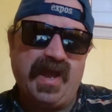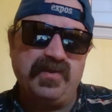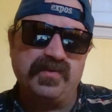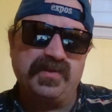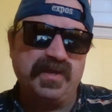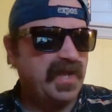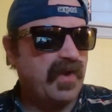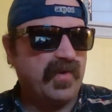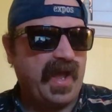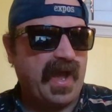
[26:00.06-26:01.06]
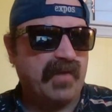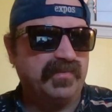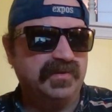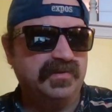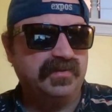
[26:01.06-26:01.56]
I don't think that would
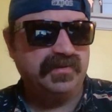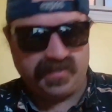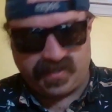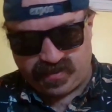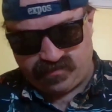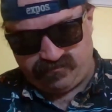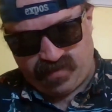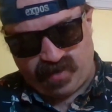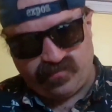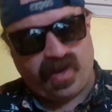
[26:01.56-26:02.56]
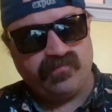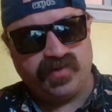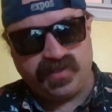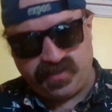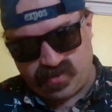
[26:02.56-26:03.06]
happen. I
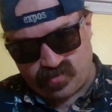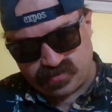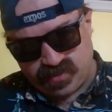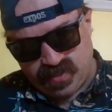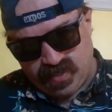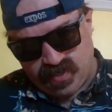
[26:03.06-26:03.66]
really don't.